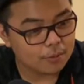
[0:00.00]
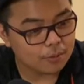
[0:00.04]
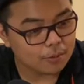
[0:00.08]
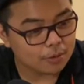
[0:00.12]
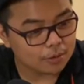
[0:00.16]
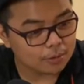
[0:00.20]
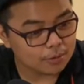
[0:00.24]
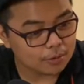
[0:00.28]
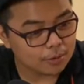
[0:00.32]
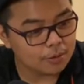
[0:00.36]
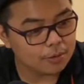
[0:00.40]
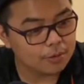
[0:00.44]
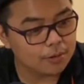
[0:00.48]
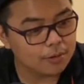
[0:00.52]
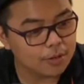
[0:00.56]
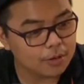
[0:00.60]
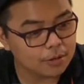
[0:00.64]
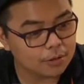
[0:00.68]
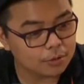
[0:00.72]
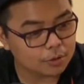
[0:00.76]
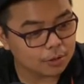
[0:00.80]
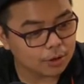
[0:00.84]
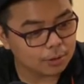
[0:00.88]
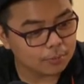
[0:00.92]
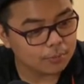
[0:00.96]
or
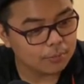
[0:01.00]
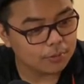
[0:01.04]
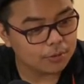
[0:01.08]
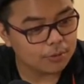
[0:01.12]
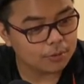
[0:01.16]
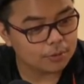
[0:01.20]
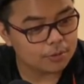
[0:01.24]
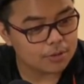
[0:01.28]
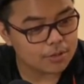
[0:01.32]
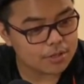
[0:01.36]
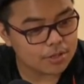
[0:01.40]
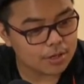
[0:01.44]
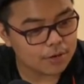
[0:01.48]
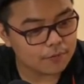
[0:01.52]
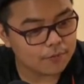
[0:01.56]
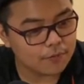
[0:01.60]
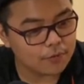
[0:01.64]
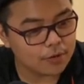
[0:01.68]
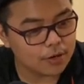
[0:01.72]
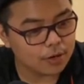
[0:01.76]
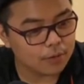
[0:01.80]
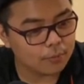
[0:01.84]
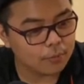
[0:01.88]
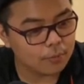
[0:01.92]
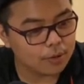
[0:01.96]
tolerate trouble or
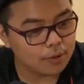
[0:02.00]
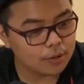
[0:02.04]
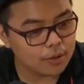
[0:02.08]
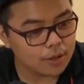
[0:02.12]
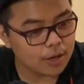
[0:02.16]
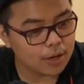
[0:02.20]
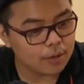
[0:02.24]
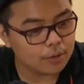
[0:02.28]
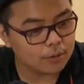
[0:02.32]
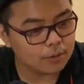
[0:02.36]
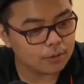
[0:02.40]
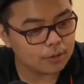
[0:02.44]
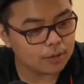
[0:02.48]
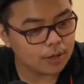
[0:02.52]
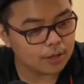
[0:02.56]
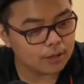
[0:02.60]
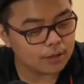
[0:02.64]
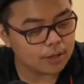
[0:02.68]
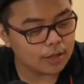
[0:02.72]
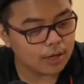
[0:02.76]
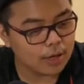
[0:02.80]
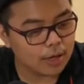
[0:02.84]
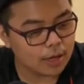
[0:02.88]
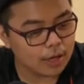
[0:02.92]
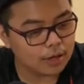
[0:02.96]
suffering without
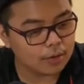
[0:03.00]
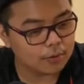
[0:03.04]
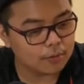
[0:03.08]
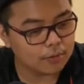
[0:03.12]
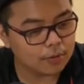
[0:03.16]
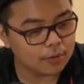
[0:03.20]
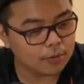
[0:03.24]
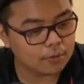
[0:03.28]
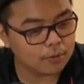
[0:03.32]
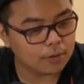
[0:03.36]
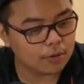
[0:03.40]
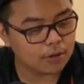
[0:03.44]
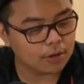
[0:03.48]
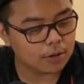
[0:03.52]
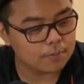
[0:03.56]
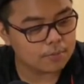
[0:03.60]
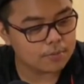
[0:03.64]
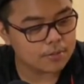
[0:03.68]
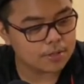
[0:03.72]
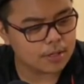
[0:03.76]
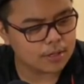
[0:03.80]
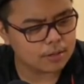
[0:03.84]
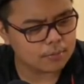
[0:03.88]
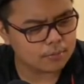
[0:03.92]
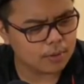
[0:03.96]
getting angry or
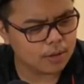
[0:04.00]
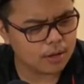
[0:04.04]
upset.